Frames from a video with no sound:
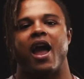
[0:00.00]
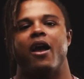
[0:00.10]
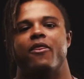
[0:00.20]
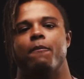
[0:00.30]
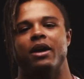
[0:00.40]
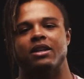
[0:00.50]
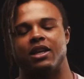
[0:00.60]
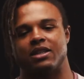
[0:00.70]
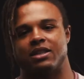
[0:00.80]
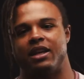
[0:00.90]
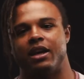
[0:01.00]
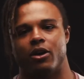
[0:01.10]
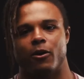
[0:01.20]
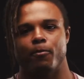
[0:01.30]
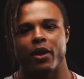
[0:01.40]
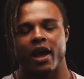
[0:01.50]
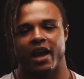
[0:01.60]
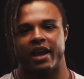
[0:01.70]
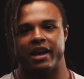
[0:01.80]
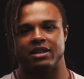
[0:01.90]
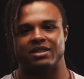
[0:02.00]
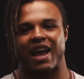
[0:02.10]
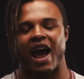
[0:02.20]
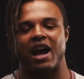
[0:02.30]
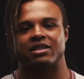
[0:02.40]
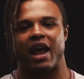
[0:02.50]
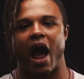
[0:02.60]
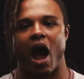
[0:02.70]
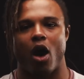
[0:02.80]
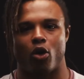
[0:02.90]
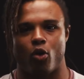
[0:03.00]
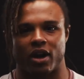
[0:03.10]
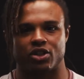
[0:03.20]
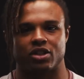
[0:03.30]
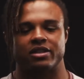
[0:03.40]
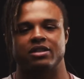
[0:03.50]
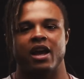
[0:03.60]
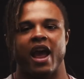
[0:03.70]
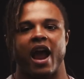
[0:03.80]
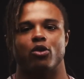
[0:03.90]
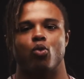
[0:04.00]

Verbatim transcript: And the biggest lesson here is to ask how questions and